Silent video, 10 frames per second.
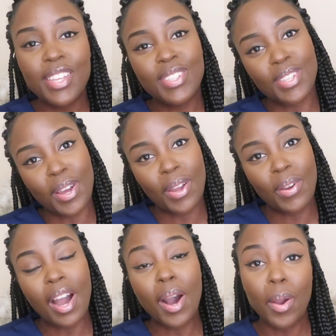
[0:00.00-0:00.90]

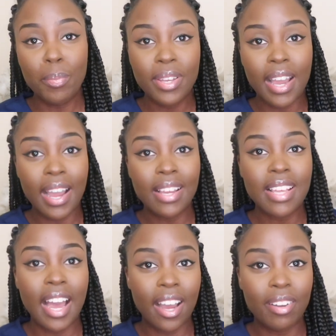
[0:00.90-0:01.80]
So I hope you guys
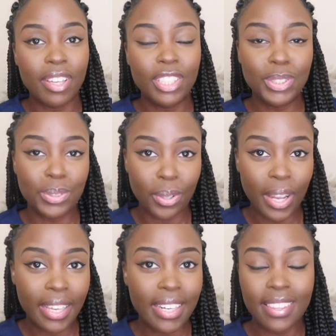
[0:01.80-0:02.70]
have
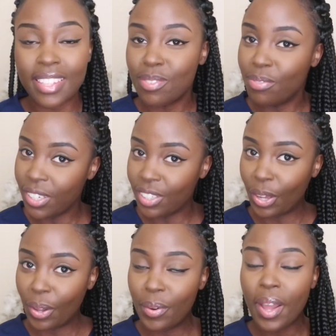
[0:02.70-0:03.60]
enjoyed this
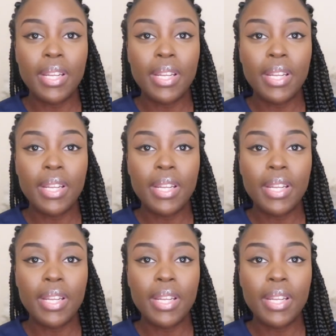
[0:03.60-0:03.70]
video.